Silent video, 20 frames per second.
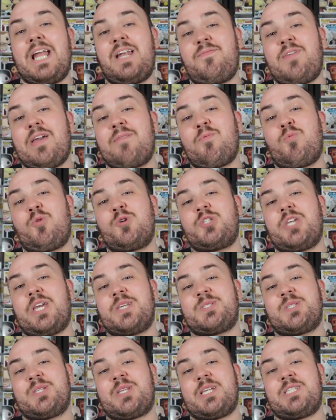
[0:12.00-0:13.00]
And if you haven't watched
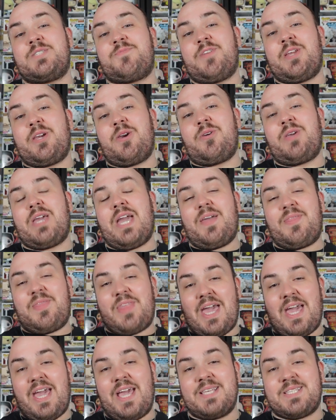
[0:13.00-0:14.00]
yesterday's video yet,
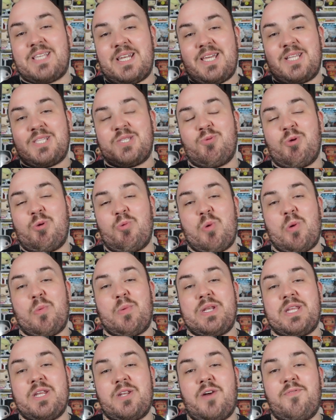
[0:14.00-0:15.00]
there is a link to it where
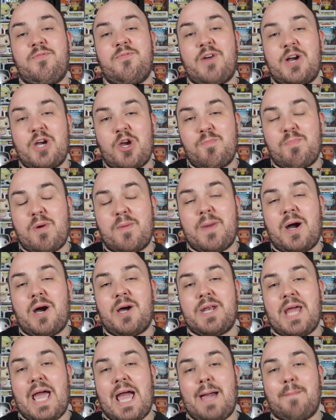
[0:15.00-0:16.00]
we did our Funko Pop
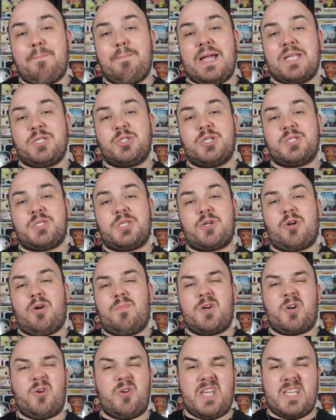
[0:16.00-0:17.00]
hunt at Manchester
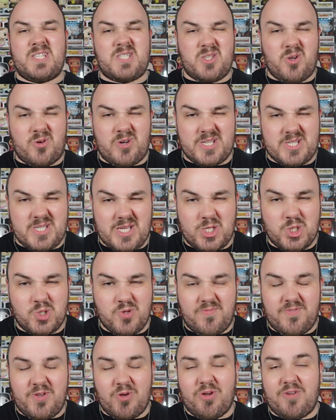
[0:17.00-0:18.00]
Comic Con. It's not
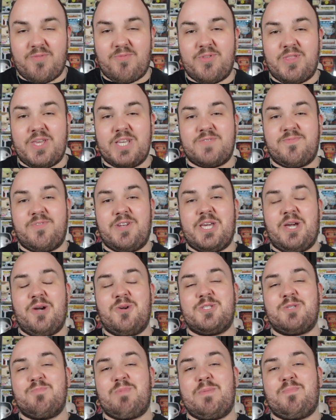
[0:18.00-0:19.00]
essential viewing for this
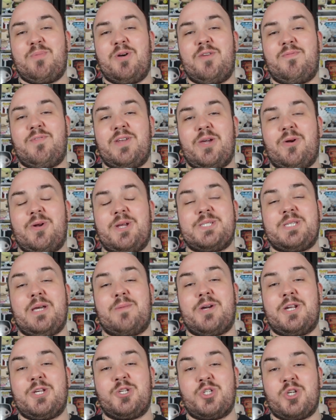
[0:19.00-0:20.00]
video, to be perfectly honest. I'm
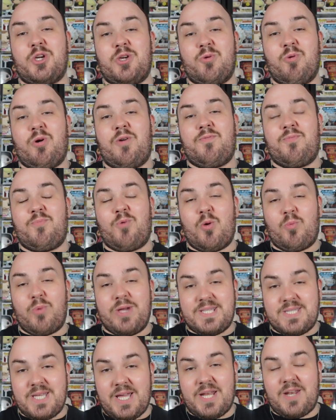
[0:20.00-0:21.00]
going to show you off what
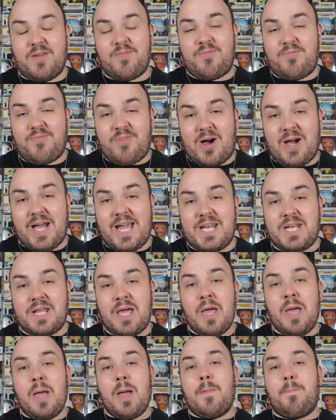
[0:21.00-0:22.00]
we did find,
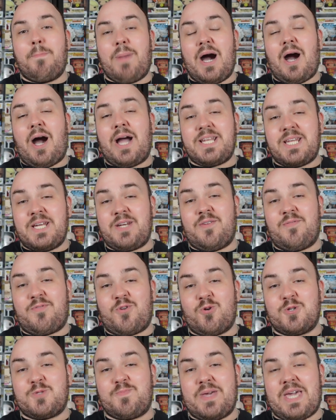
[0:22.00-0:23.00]
but I didn't, of
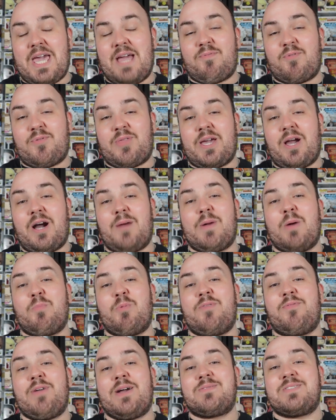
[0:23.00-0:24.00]
course, pick everything up, and
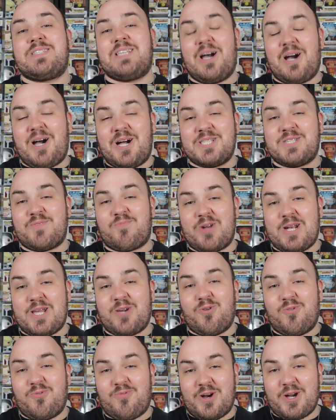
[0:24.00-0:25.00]
we found tons of really
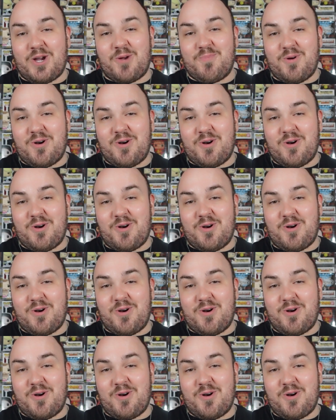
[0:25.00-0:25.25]
cool Funko